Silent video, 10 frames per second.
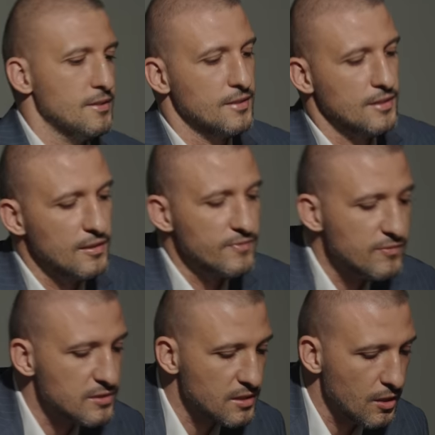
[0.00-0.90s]
And I have
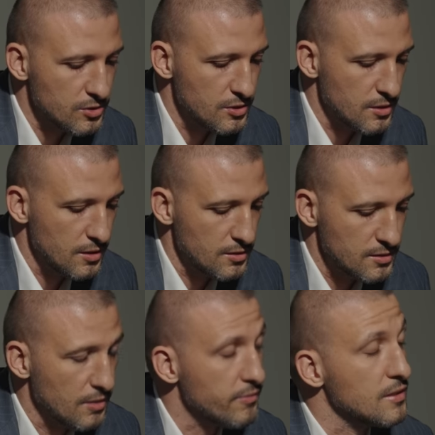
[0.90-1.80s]
never touched
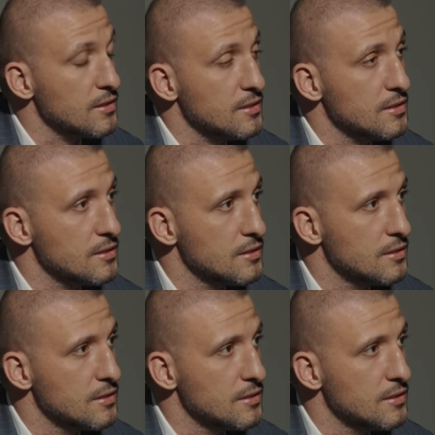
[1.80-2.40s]
something like this.